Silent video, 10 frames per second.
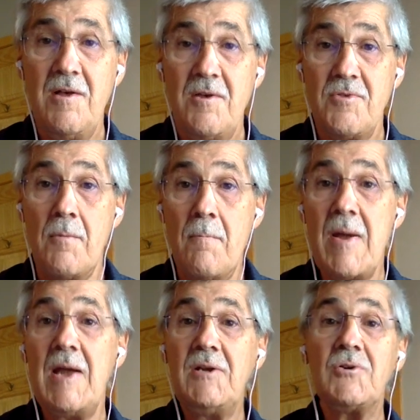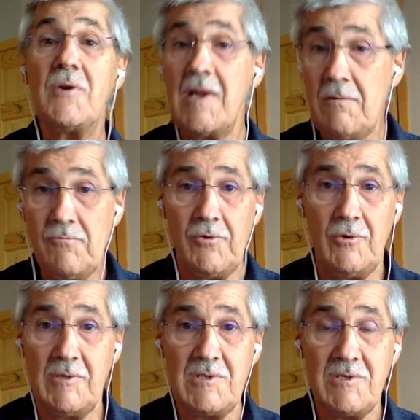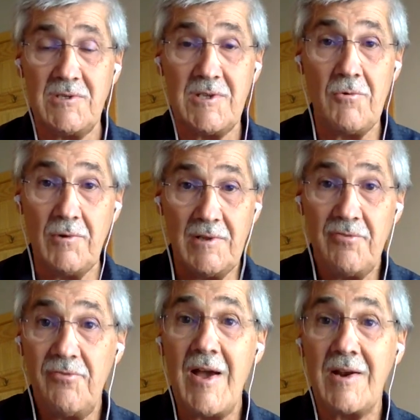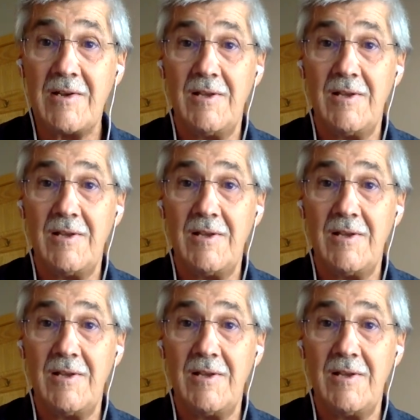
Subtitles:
the major influences that will affect